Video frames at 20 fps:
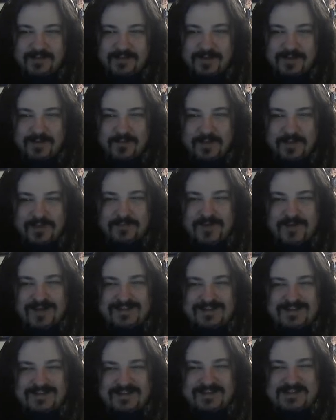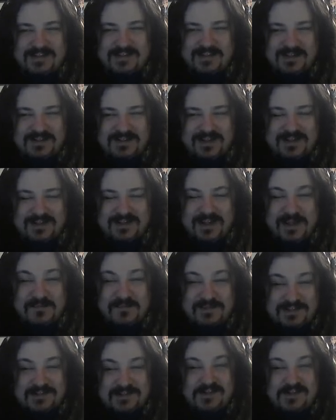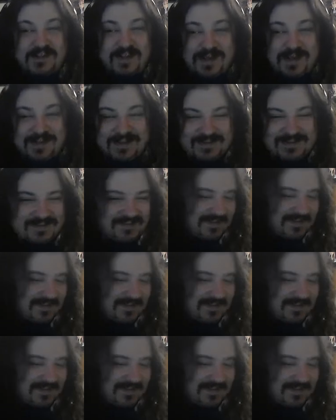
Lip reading: Weatherbound, since you clicked out of the game, it's too late, I launched the